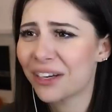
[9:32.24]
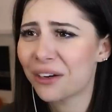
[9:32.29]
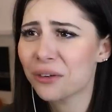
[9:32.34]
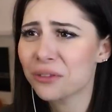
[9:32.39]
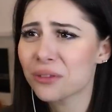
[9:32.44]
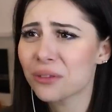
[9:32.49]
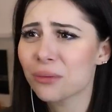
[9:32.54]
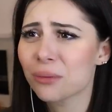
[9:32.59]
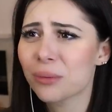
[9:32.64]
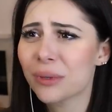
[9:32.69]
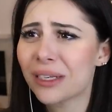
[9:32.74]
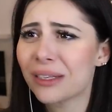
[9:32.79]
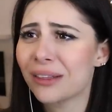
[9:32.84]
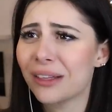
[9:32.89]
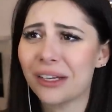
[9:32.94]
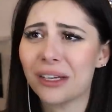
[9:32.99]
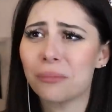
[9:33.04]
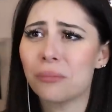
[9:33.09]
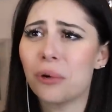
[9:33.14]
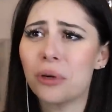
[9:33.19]
I'd also read
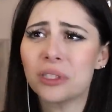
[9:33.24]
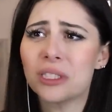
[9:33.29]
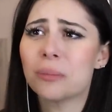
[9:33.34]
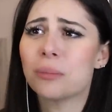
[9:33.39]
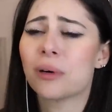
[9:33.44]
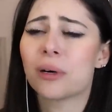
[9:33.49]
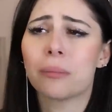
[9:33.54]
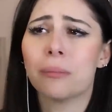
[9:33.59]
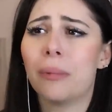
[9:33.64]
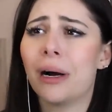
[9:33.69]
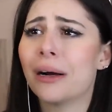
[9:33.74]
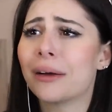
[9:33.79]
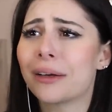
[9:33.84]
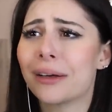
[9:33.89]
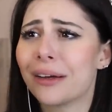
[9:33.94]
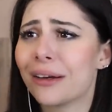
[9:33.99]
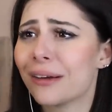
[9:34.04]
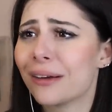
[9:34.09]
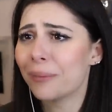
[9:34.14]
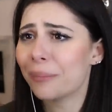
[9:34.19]
like a multi-part
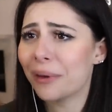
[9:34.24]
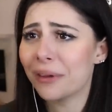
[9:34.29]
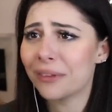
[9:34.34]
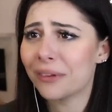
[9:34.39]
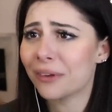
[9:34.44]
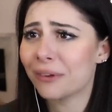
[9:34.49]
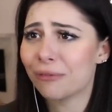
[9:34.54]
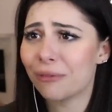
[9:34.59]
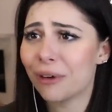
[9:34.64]
manga about their